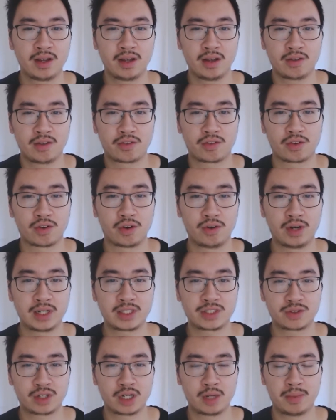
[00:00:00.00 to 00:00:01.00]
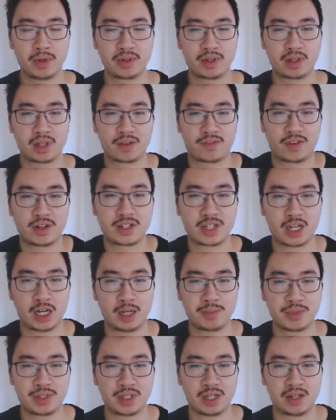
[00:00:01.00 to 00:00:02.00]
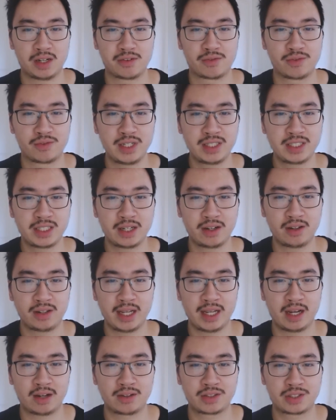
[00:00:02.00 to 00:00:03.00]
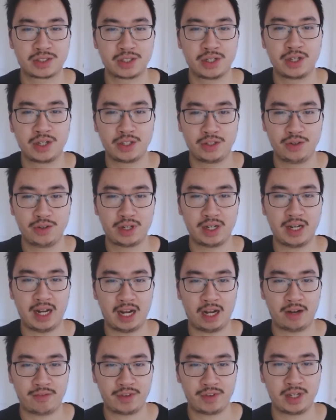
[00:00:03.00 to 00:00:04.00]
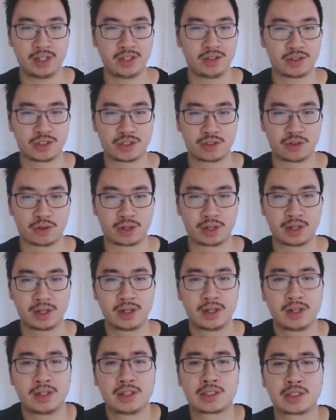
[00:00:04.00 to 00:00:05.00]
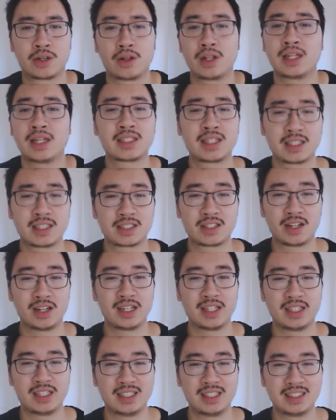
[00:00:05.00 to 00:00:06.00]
So let's learn about the different types of retail layouts you can have in your store. So let's get started.